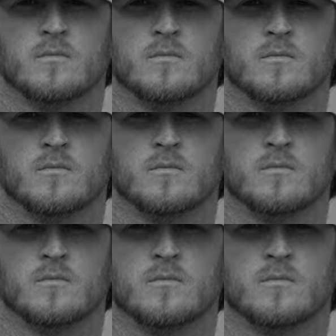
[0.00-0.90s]

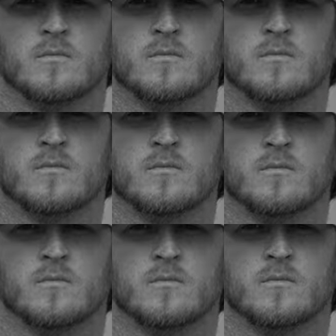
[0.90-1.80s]

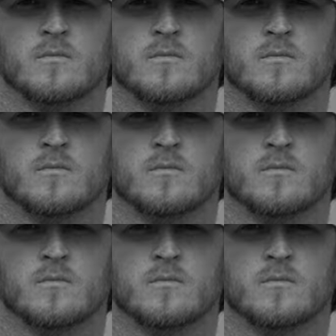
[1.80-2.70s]

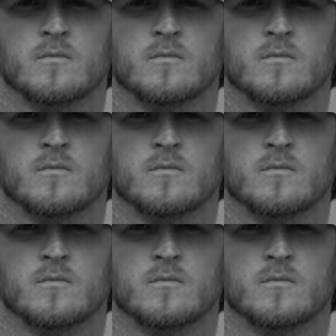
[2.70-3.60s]

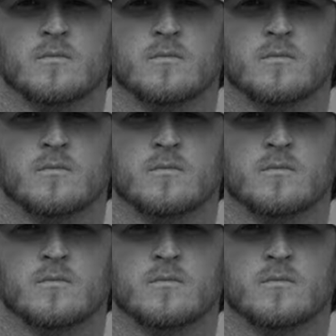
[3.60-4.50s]

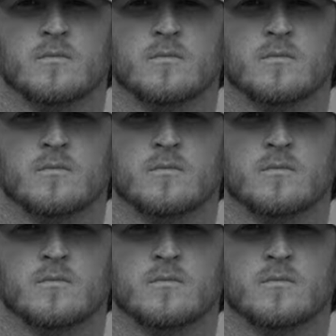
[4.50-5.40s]

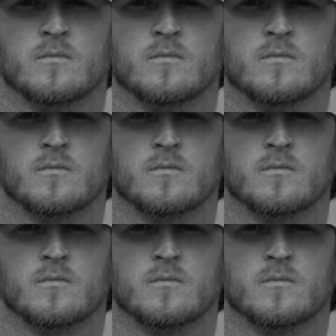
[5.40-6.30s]

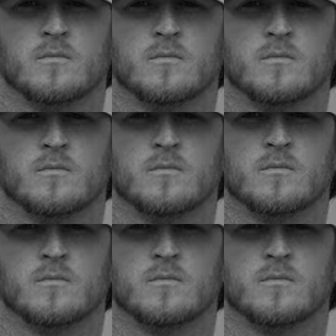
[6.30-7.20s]

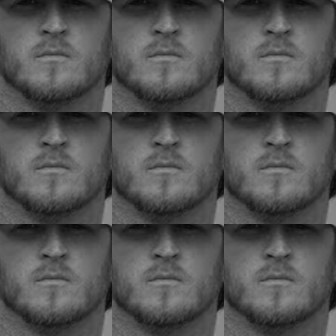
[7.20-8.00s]
[no speech]